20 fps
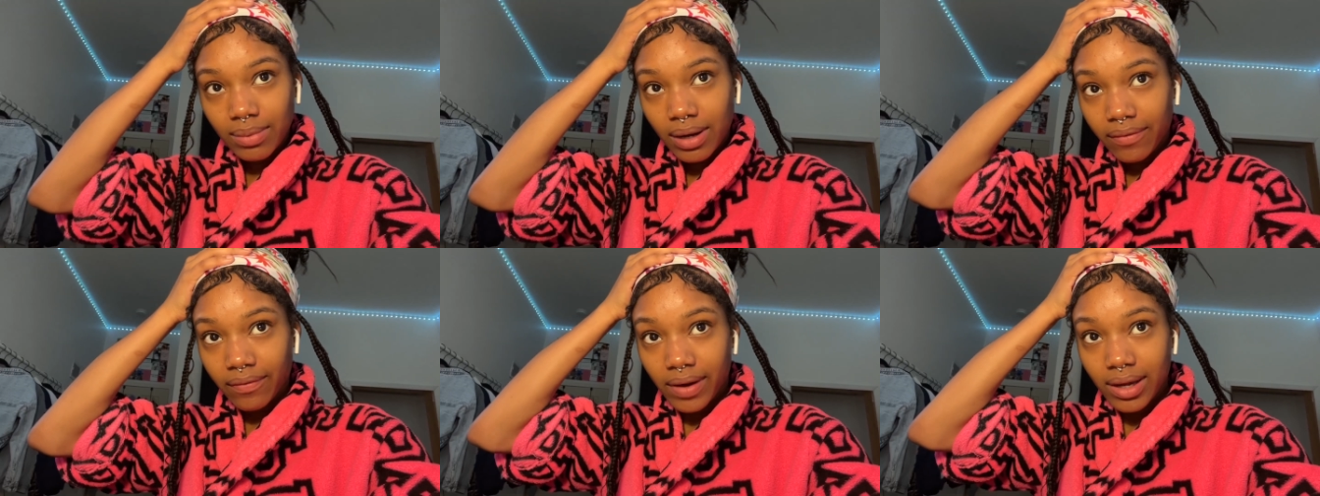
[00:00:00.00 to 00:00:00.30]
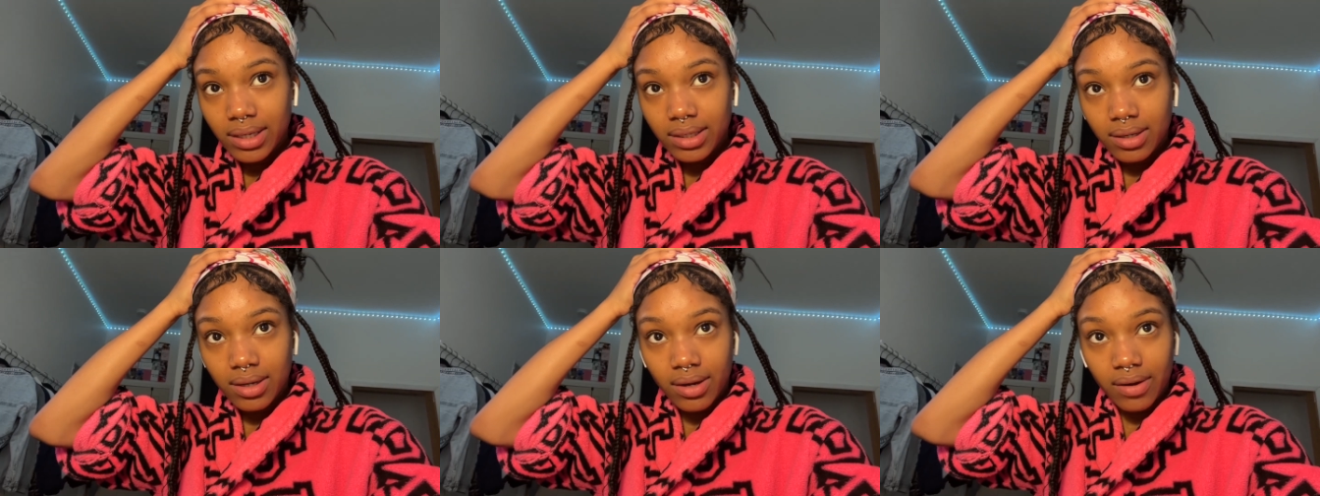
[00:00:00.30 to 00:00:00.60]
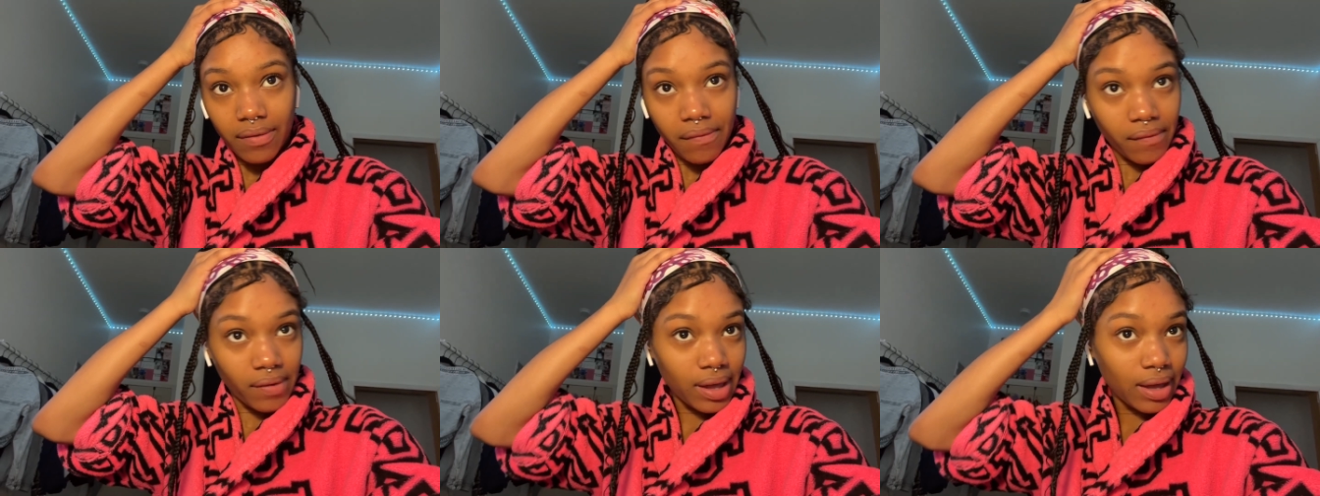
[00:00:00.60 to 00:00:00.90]
my face
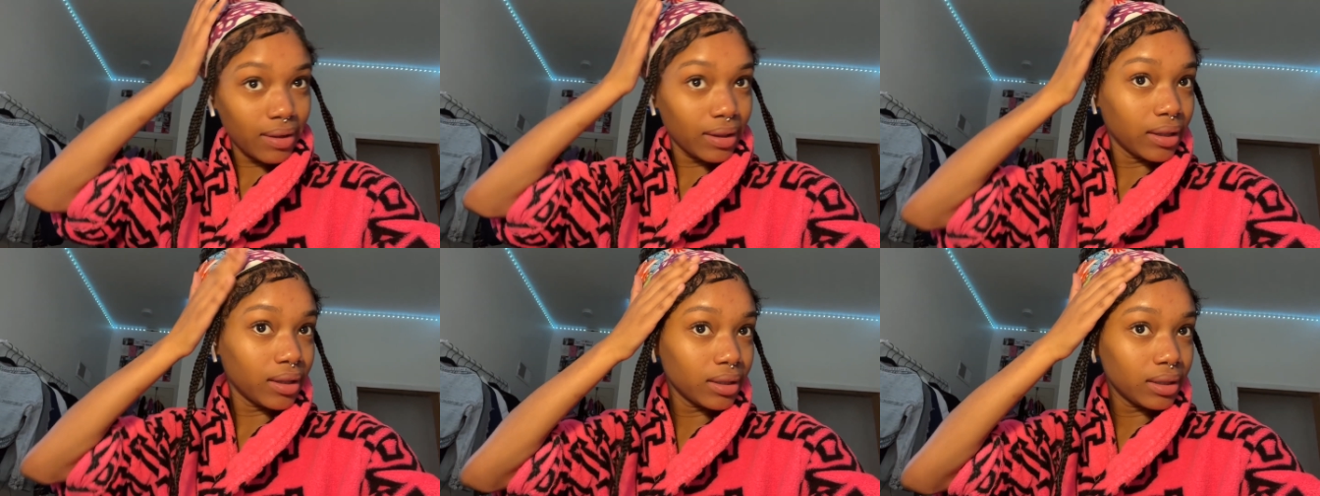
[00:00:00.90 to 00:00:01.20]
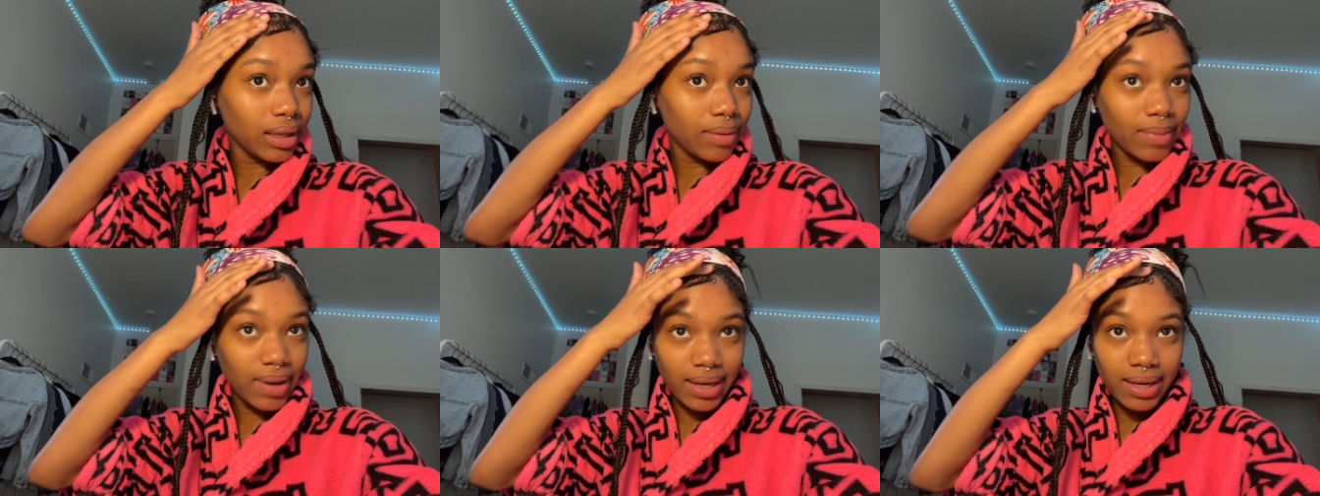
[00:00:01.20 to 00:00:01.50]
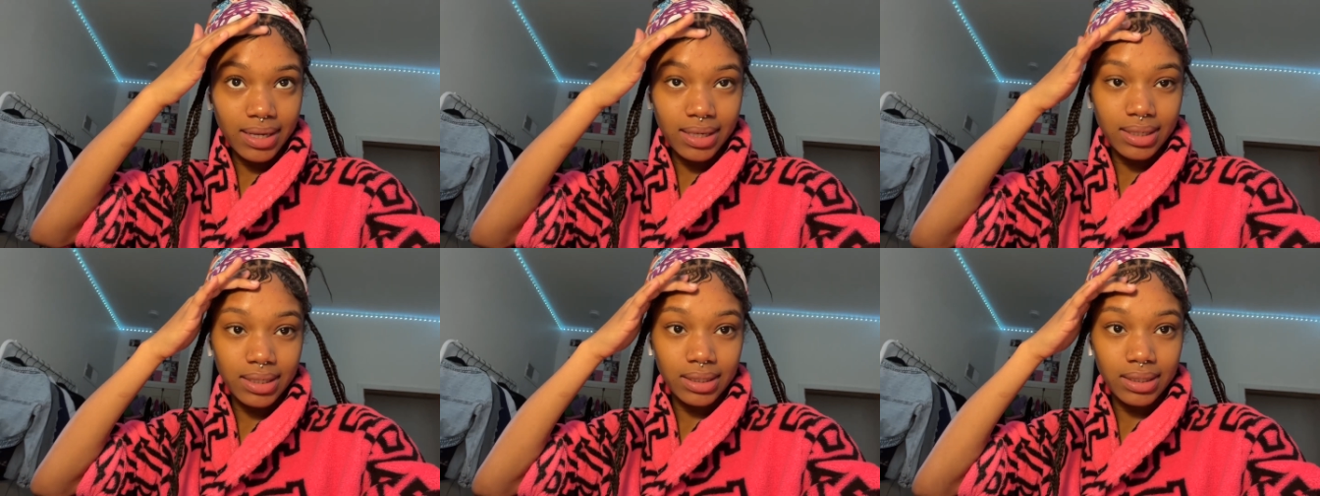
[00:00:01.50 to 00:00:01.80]
off, I looked at my
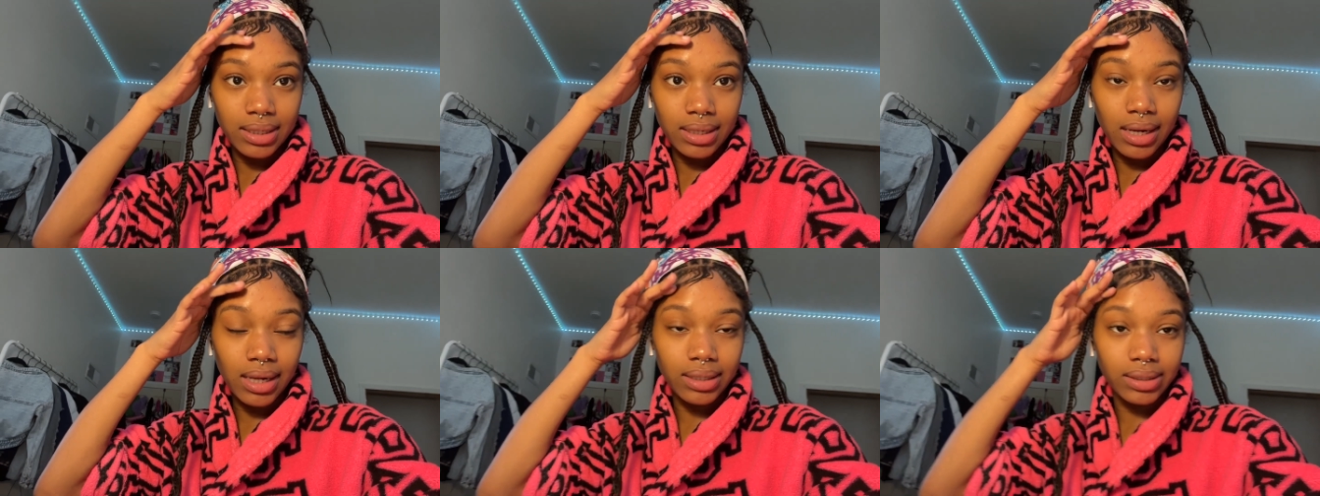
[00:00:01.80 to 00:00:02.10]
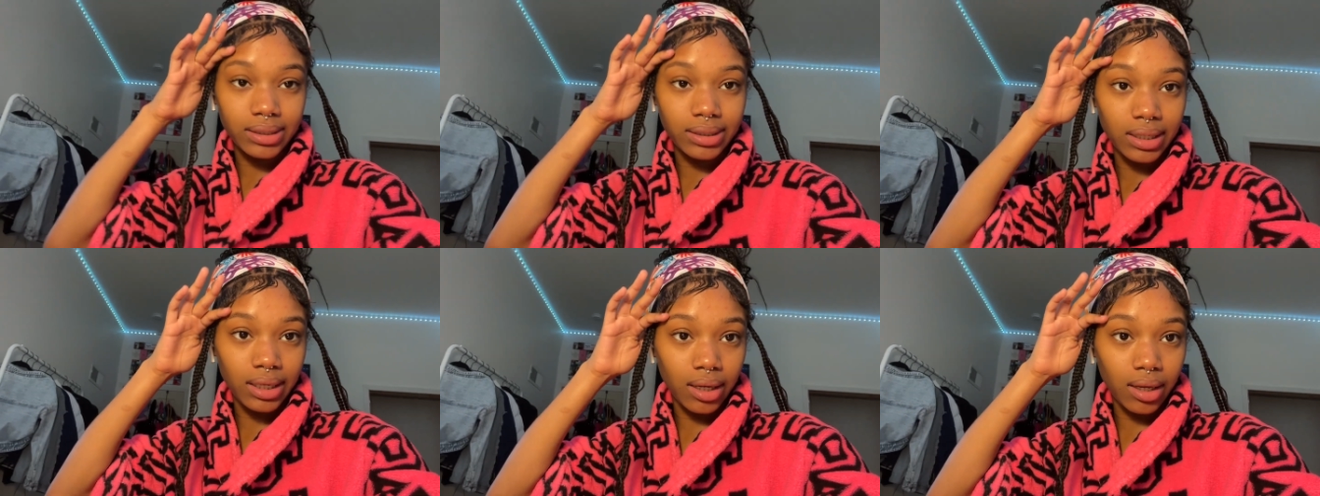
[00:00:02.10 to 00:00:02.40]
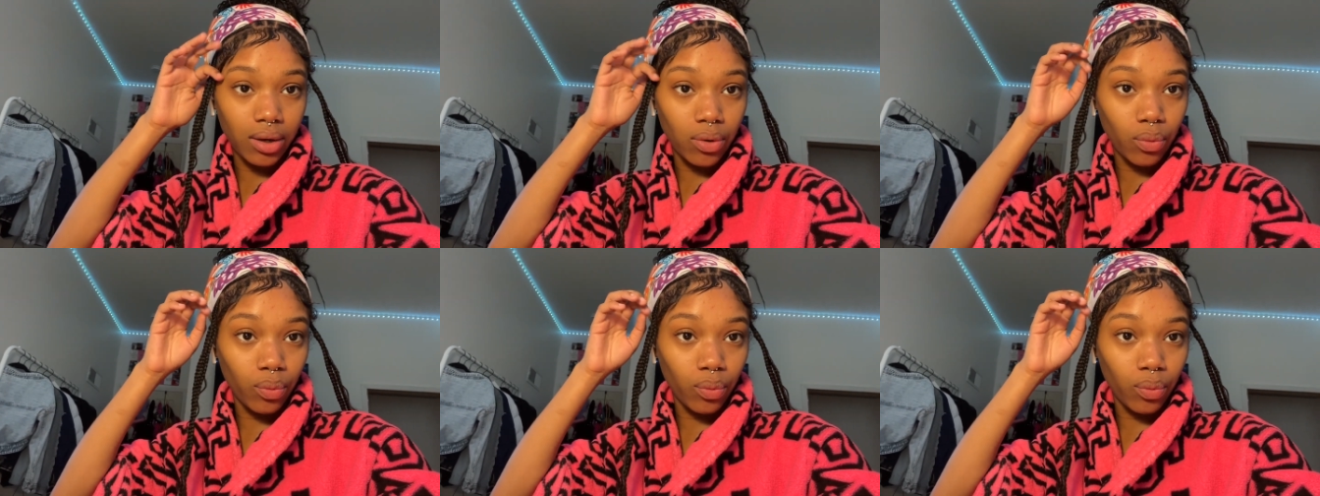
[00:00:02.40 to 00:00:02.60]
edges and I said,